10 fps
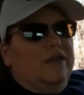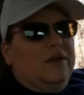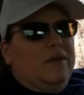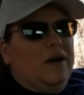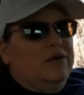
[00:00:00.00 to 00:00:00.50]

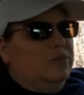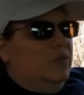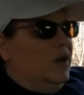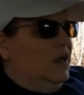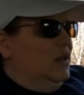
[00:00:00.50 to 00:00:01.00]
think about
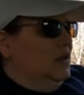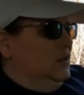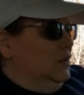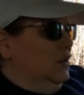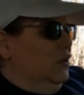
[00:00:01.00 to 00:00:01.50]
when
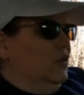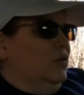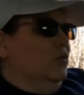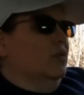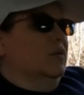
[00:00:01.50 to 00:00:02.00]

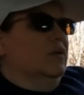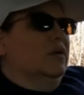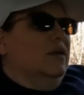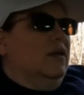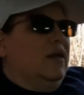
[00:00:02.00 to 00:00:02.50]
you're
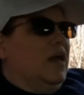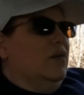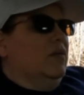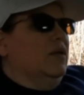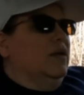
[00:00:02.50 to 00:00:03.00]

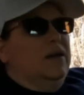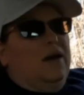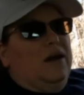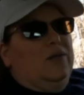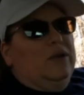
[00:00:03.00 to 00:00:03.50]
camping in a
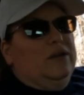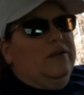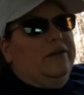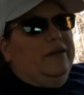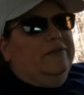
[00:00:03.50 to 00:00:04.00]
high wind
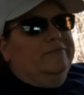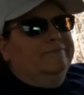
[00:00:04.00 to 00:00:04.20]
area.